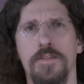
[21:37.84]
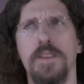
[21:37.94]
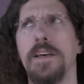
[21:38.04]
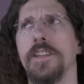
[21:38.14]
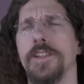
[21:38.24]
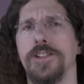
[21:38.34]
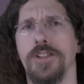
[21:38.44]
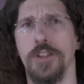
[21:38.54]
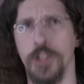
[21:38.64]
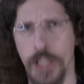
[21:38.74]
Well, females are
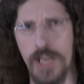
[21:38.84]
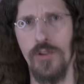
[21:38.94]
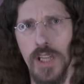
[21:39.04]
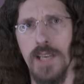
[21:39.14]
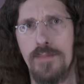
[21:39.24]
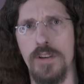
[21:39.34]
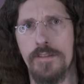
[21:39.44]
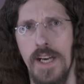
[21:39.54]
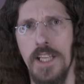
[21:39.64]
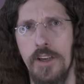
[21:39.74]
generally more
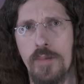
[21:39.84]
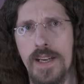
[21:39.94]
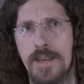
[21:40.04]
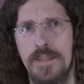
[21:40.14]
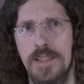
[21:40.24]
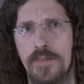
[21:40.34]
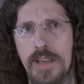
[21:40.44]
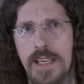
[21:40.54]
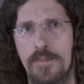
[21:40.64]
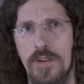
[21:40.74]
valued when it comes to
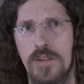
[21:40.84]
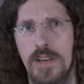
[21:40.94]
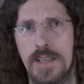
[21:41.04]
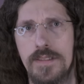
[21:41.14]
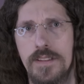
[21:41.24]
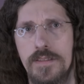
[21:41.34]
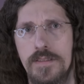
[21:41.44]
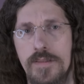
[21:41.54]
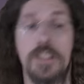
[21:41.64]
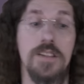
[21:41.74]
breeding programs,
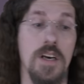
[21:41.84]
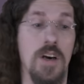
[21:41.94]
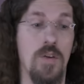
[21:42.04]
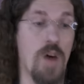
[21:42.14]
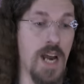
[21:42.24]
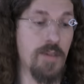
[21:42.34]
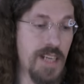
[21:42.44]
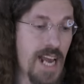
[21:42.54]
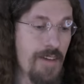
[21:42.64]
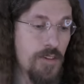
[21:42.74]
which is why when
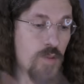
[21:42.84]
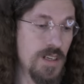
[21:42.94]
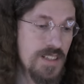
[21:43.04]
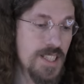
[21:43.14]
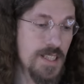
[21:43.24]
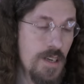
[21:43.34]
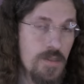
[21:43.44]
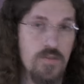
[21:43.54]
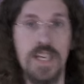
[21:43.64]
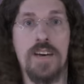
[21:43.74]
you have the ones that
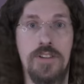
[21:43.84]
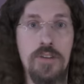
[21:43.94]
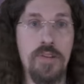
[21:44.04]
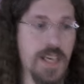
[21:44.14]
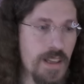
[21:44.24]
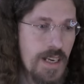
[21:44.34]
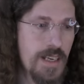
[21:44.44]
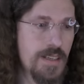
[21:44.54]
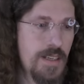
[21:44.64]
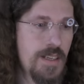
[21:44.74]
run out and do the
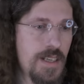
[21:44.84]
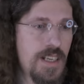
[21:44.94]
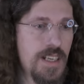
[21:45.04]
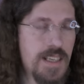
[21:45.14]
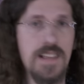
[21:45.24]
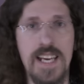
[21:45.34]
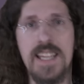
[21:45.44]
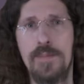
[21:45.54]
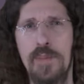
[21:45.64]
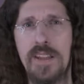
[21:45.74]
killing, you'd like
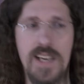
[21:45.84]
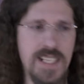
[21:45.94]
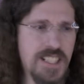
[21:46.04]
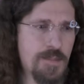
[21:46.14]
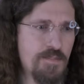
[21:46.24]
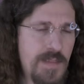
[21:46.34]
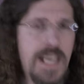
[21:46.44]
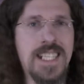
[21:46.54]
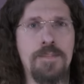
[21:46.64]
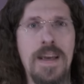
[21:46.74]
them to be the nice,
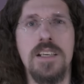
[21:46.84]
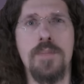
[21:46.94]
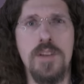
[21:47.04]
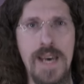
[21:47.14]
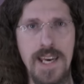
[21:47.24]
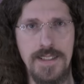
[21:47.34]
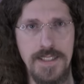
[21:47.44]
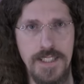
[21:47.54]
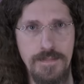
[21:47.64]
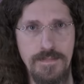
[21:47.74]
expendable
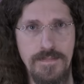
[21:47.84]
males.